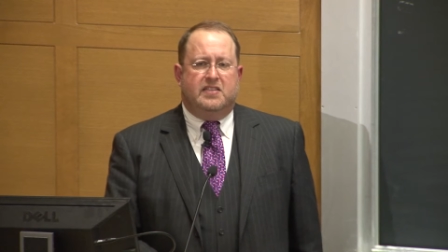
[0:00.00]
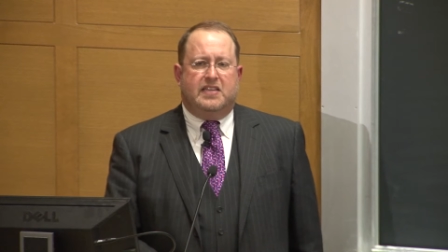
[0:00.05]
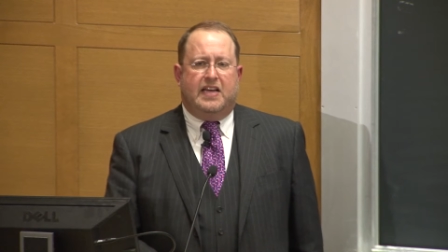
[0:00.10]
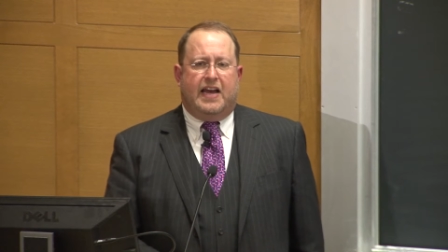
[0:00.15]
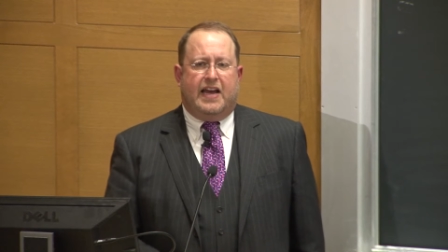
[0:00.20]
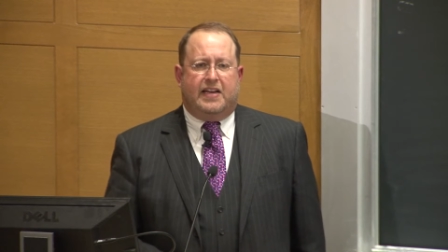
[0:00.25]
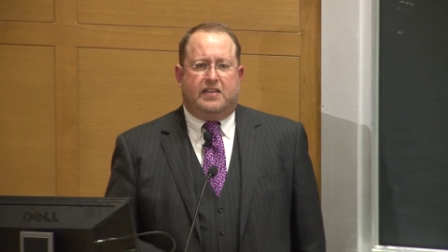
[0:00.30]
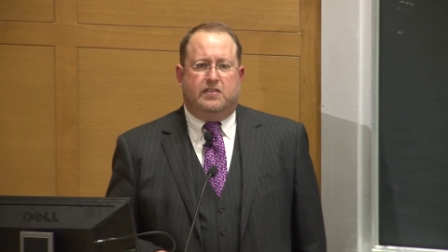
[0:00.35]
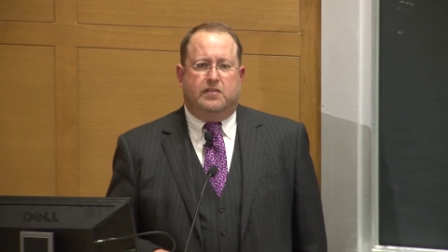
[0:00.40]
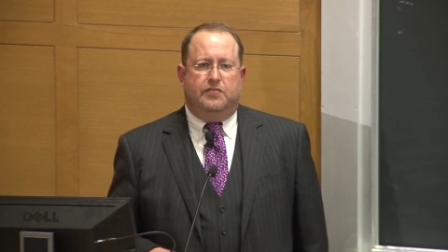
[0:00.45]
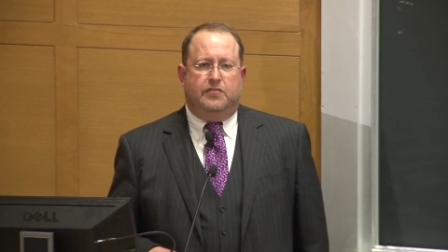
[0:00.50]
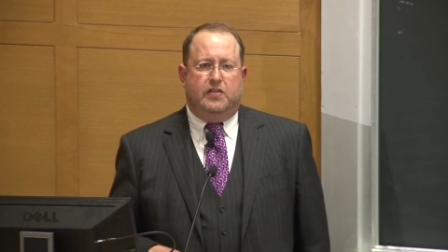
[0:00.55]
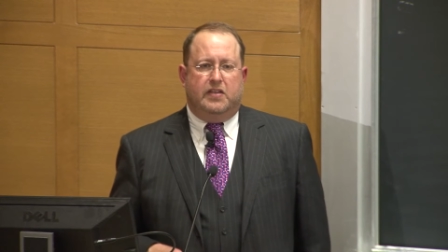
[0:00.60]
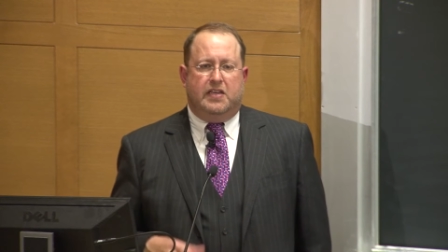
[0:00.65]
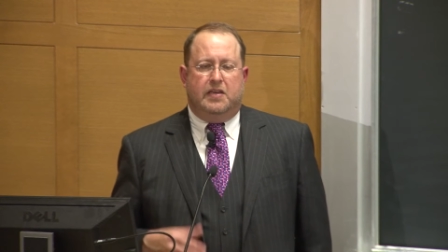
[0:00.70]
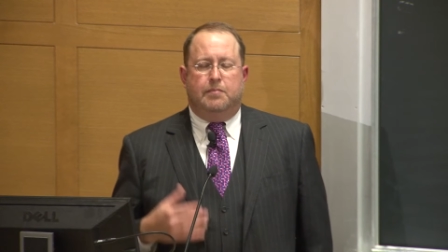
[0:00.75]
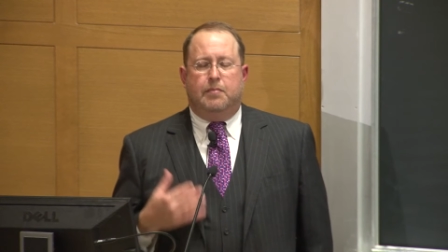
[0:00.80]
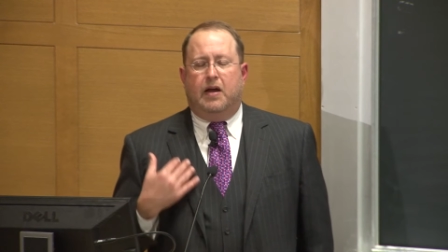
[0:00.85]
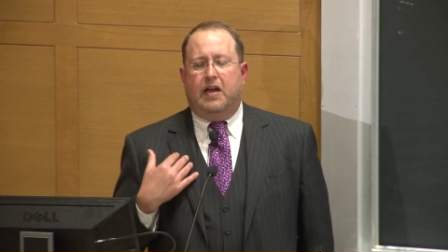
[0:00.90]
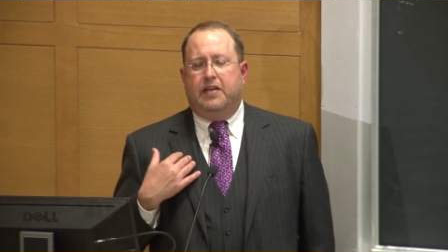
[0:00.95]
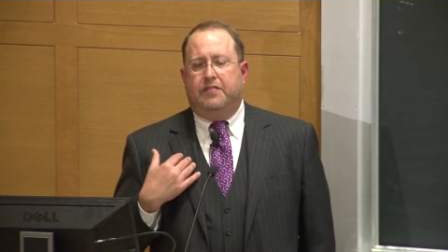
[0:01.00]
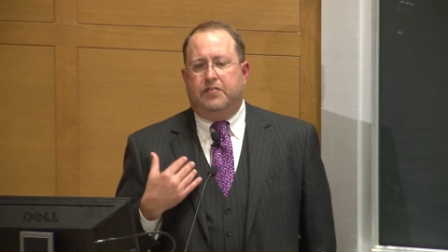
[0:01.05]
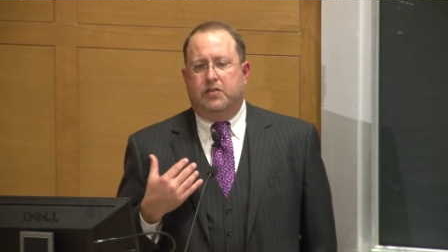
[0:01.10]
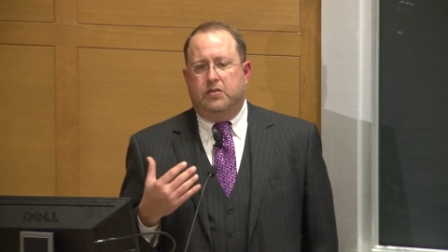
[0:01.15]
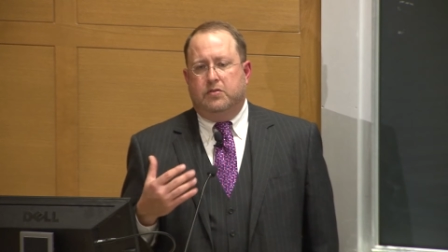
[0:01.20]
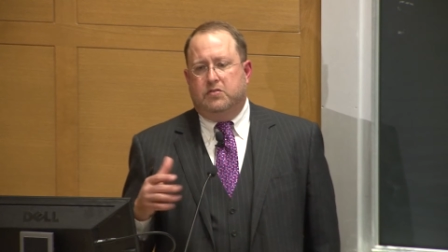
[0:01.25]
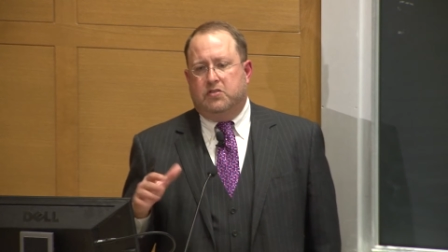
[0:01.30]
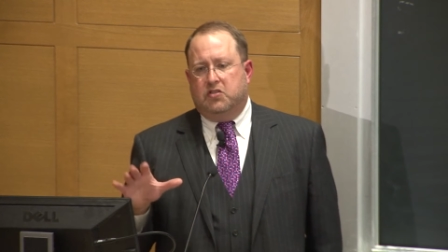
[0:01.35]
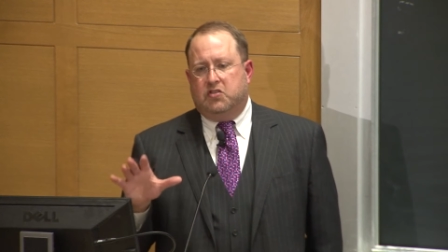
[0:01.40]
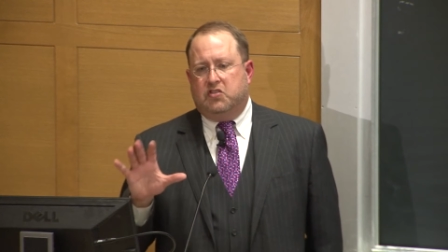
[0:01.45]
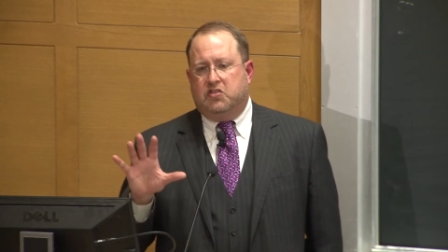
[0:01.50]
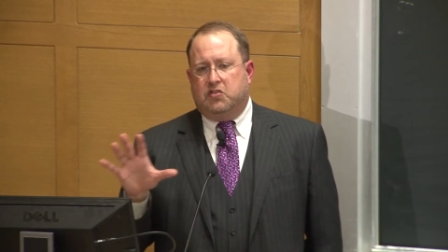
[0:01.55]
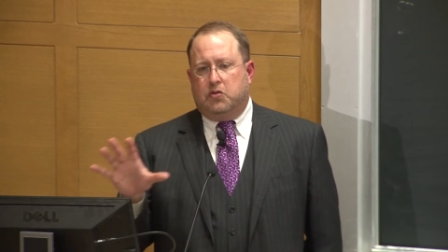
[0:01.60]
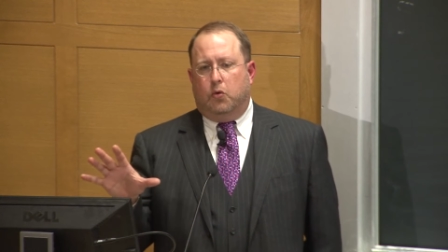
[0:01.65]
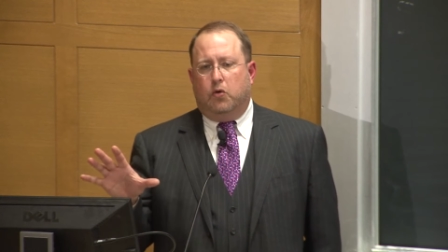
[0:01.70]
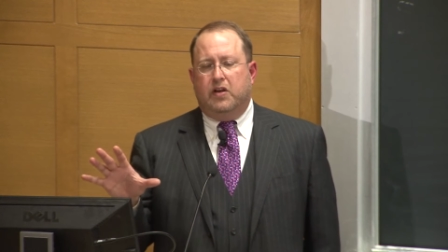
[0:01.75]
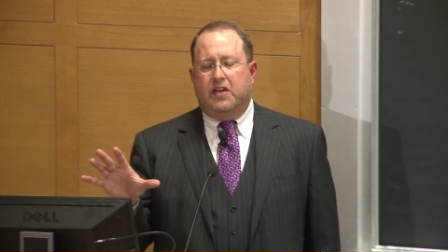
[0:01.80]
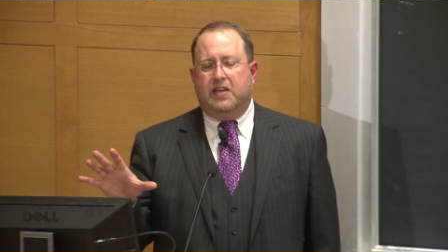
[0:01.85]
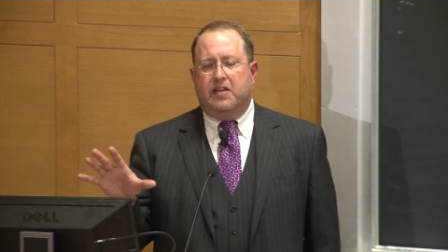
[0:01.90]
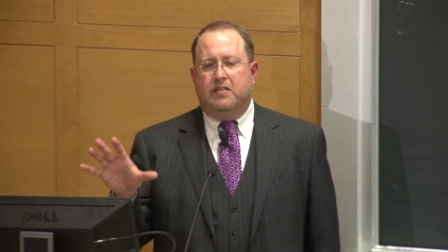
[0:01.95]
is actively, in my view,
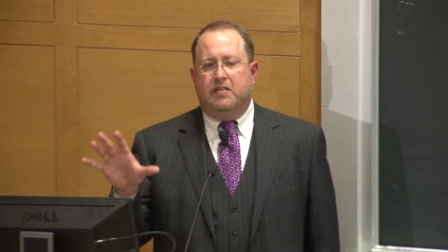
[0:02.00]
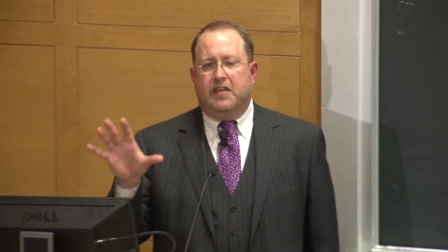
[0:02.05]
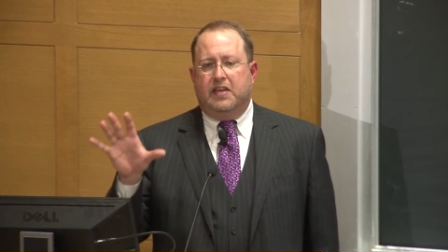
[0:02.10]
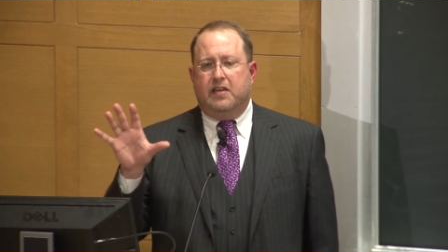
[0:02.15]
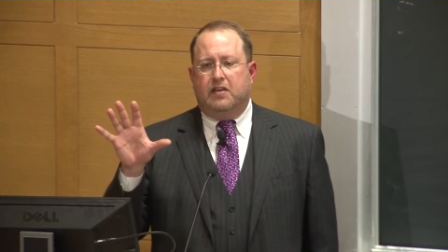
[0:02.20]
distorting